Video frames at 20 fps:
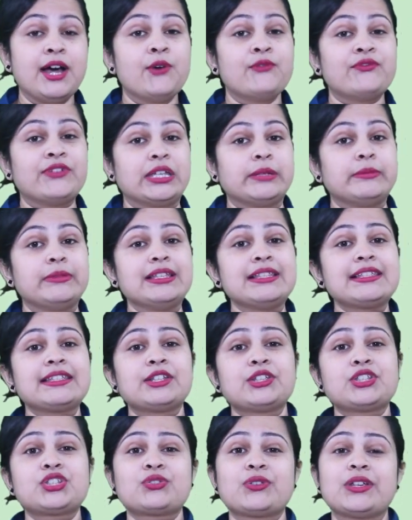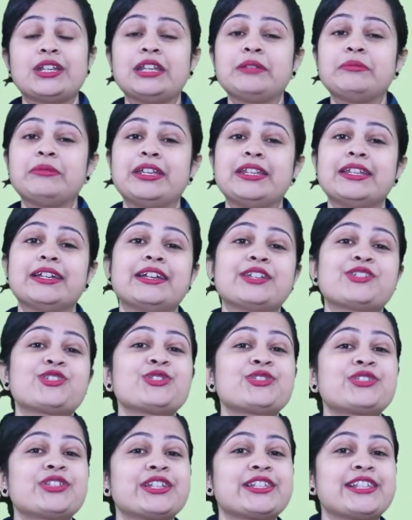females in Australian media
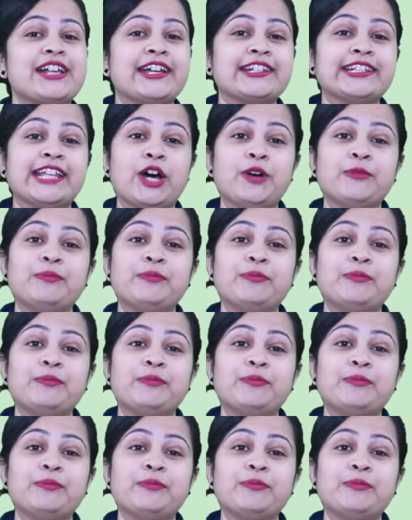agencies are now